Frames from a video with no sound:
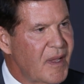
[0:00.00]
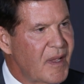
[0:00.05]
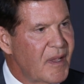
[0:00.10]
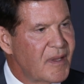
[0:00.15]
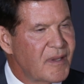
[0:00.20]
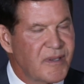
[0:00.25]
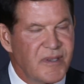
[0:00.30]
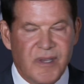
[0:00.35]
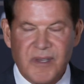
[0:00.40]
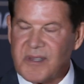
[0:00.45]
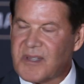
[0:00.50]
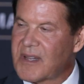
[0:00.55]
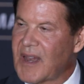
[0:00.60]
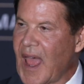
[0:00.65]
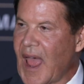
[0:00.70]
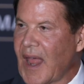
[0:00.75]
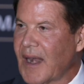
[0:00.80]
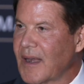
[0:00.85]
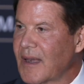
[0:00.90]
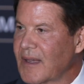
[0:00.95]
It's just
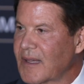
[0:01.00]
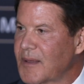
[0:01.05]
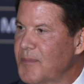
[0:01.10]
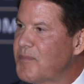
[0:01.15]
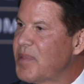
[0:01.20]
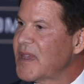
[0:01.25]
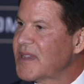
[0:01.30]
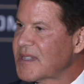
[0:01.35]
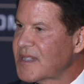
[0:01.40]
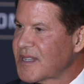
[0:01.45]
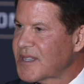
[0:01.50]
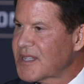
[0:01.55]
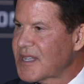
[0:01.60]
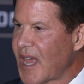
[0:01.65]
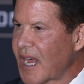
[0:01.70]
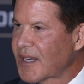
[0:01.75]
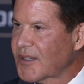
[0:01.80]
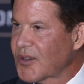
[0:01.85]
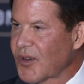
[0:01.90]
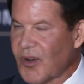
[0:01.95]
not the business
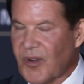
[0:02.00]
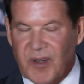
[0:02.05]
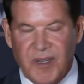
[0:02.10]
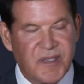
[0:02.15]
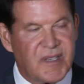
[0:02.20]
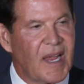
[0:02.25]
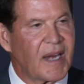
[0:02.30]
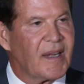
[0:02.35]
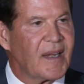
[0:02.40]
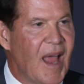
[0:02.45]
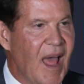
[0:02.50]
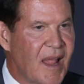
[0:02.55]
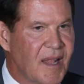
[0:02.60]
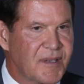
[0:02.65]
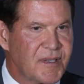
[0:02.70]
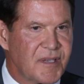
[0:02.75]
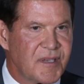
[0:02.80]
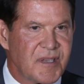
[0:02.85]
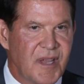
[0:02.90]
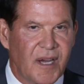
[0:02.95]
sector, the
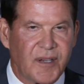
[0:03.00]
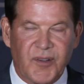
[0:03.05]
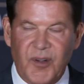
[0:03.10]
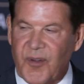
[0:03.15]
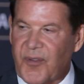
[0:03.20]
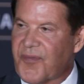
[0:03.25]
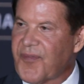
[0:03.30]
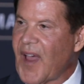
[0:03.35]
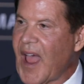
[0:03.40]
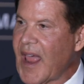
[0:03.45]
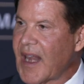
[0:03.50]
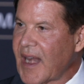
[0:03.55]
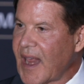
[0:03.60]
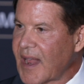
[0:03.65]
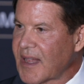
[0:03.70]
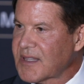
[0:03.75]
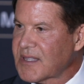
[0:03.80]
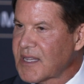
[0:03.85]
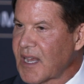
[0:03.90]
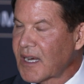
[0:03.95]
technology sector, the
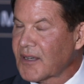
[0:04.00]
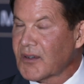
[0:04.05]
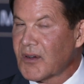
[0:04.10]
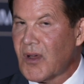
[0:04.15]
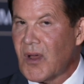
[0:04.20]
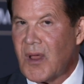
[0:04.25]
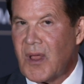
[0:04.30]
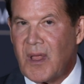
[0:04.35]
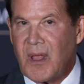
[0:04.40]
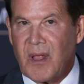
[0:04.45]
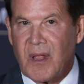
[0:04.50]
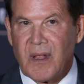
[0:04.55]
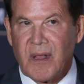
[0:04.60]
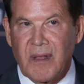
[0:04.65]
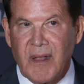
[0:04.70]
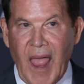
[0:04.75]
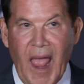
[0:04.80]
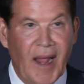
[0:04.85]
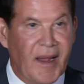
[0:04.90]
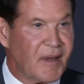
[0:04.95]
finance sector,
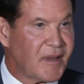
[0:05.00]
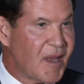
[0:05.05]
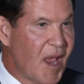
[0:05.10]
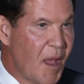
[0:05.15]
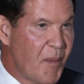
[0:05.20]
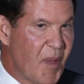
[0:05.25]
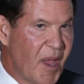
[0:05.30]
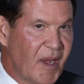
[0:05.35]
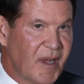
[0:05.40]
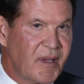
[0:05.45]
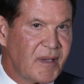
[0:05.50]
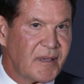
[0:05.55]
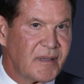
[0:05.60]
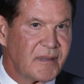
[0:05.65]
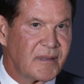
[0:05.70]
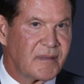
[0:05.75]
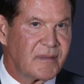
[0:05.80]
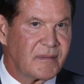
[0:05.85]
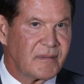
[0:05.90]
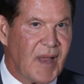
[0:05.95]
academic,
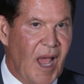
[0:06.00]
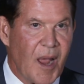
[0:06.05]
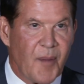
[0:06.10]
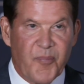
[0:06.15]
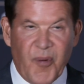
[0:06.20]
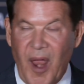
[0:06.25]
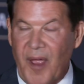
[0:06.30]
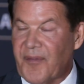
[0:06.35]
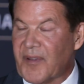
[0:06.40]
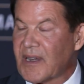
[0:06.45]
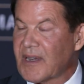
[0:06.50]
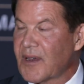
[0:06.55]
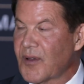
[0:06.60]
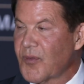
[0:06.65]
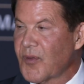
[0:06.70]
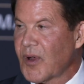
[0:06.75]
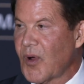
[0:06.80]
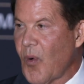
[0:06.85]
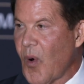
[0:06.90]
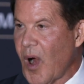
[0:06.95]
nonprofit. It
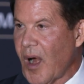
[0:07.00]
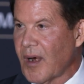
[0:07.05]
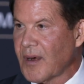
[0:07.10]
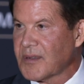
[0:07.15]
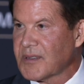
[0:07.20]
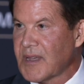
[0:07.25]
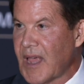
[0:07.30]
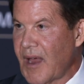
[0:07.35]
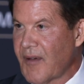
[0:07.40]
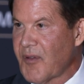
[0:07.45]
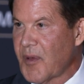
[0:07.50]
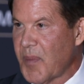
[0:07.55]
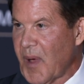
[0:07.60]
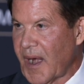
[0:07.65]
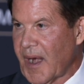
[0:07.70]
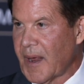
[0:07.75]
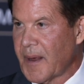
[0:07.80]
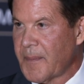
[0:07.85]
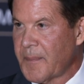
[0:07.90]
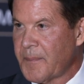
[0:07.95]
requires
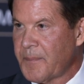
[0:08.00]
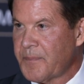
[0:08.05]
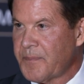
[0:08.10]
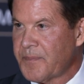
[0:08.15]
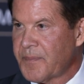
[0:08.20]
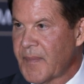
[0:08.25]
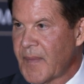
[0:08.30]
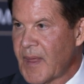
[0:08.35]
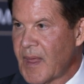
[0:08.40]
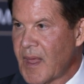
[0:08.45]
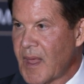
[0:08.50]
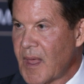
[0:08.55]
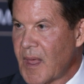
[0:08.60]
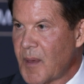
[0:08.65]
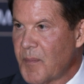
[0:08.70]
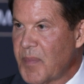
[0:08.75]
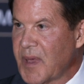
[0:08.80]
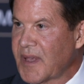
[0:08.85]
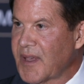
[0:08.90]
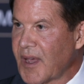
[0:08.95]
everybody.
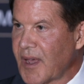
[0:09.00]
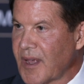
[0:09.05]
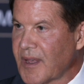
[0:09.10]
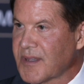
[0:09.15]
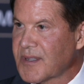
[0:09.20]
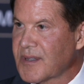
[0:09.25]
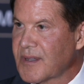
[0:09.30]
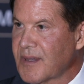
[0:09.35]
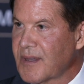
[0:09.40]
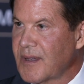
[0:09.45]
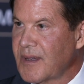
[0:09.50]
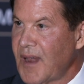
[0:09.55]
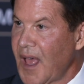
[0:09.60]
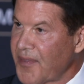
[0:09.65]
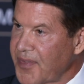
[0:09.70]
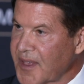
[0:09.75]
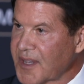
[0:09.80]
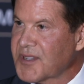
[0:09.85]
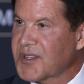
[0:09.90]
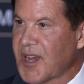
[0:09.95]
Because
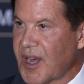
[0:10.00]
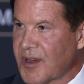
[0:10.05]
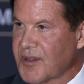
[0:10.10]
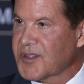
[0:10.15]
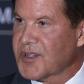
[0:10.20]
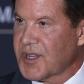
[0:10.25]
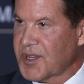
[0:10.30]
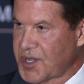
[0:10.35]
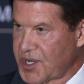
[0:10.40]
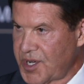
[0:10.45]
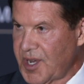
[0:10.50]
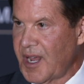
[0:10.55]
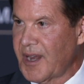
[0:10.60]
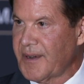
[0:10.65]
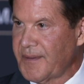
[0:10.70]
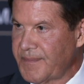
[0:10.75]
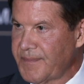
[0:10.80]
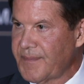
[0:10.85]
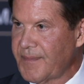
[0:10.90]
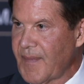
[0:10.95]
nothing scares the shit
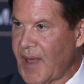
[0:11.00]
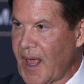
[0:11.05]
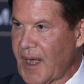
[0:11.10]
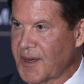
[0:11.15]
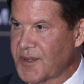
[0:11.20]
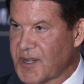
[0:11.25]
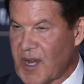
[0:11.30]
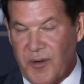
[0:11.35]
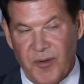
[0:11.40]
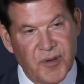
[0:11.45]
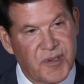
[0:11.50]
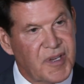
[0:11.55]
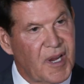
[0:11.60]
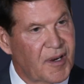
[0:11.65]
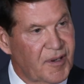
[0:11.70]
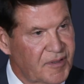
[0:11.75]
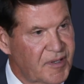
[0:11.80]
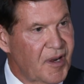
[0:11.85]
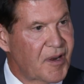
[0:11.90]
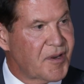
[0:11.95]
out of General
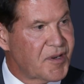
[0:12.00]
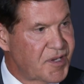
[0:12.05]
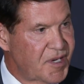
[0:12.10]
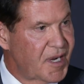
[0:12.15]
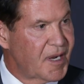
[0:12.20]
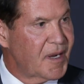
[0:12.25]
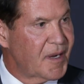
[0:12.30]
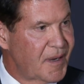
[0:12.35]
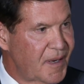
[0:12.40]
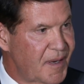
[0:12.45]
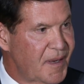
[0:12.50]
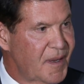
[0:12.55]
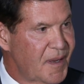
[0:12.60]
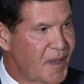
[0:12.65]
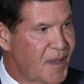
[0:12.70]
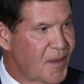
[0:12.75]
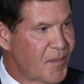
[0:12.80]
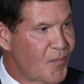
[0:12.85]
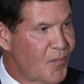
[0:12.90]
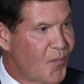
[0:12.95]
Secretary Xi
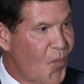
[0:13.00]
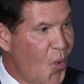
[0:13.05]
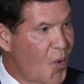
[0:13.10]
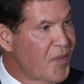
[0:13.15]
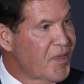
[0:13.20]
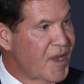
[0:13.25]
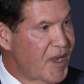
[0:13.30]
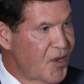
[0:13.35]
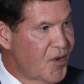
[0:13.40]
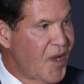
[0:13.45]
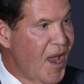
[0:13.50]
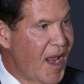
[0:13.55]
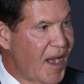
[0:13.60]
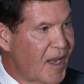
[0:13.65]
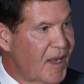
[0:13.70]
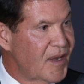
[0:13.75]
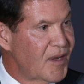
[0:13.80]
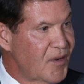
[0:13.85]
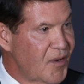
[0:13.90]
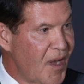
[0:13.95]
more than
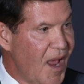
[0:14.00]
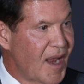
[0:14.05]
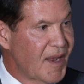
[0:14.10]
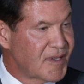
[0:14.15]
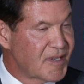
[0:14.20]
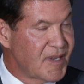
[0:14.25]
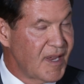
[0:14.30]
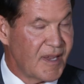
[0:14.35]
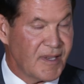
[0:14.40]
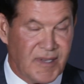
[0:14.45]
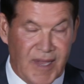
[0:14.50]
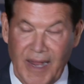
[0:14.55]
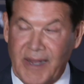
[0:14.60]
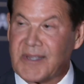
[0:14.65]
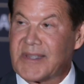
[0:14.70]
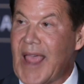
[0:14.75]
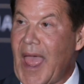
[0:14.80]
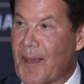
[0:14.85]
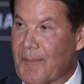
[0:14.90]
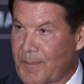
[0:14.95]
the United States,
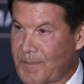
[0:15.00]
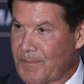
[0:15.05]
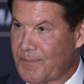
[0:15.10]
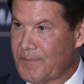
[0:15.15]
except